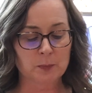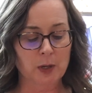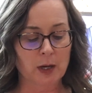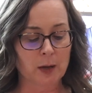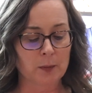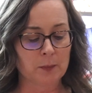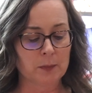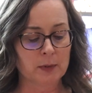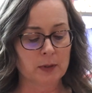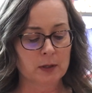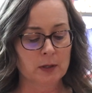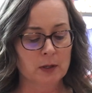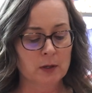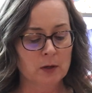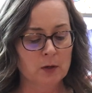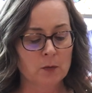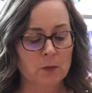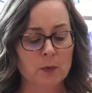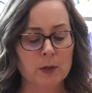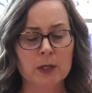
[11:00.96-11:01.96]
Mom,
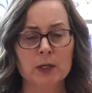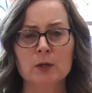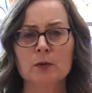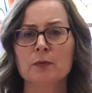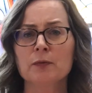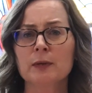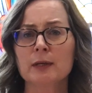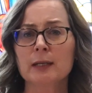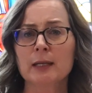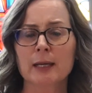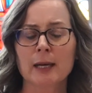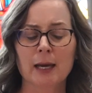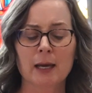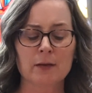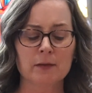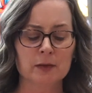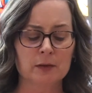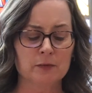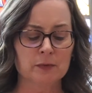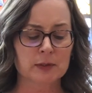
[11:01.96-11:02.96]
"What do you feel like
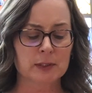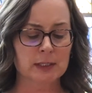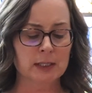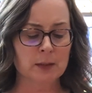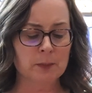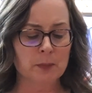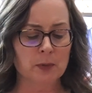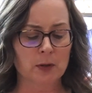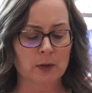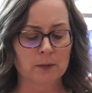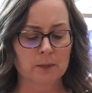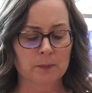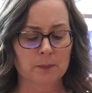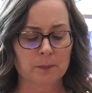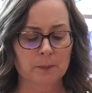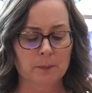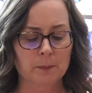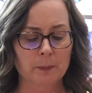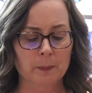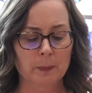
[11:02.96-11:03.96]
having for supper?"
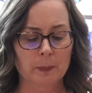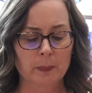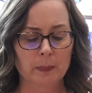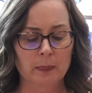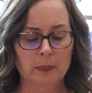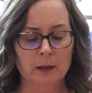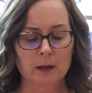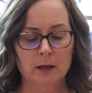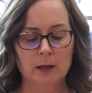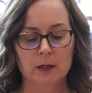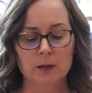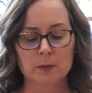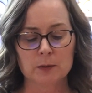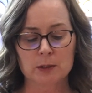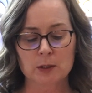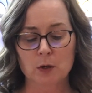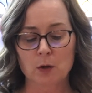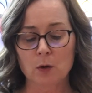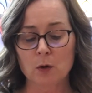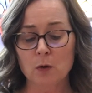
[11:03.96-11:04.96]
He
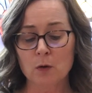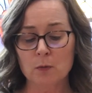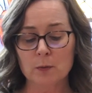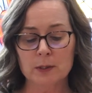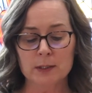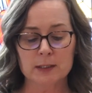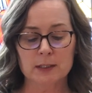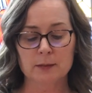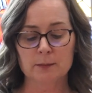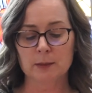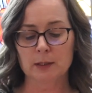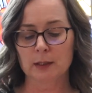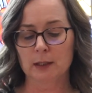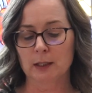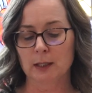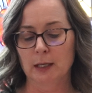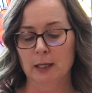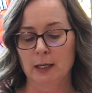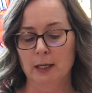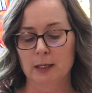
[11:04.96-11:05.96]
was always a meal
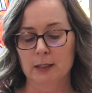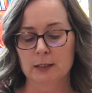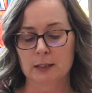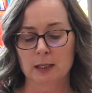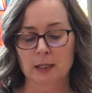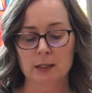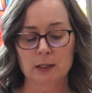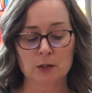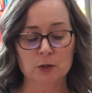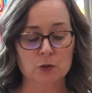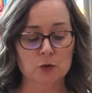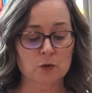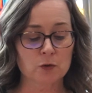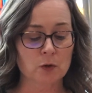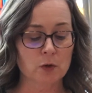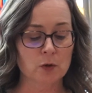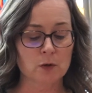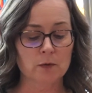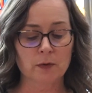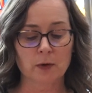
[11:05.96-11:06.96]
ahead, and it
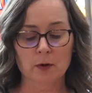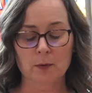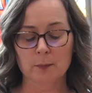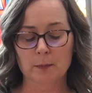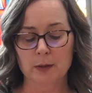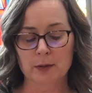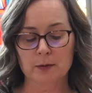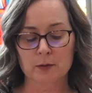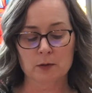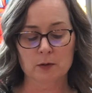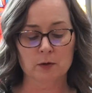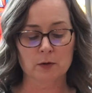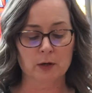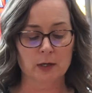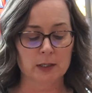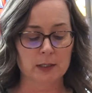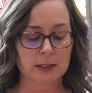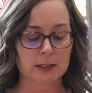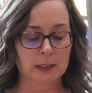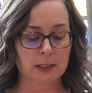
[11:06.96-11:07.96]
drove our mother
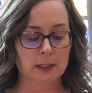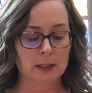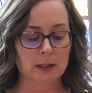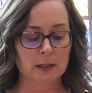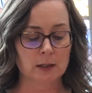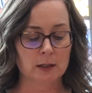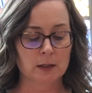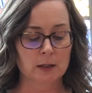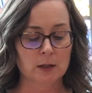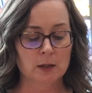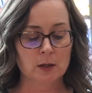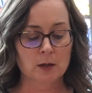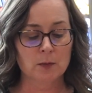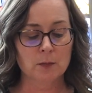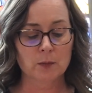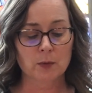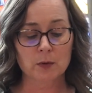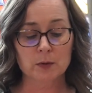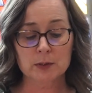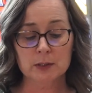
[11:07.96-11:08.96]
crazy,
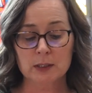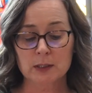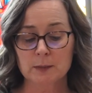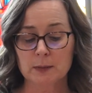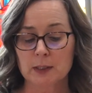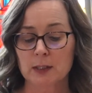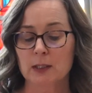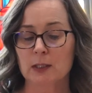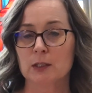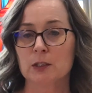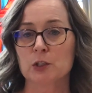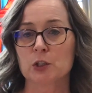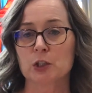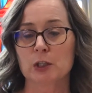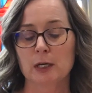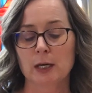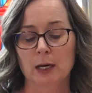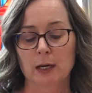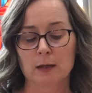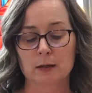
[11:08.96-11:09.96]
mostly because
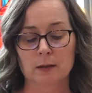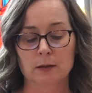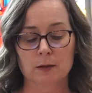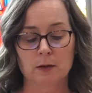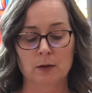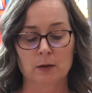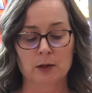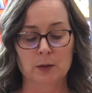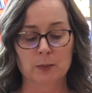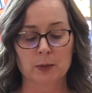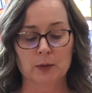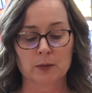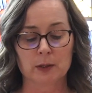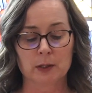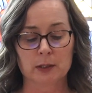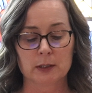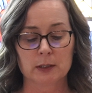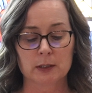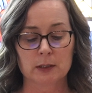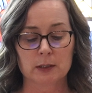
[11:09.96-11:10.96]
she hadn't thought about
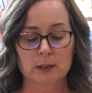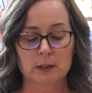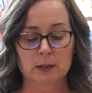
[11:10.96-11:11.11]
it.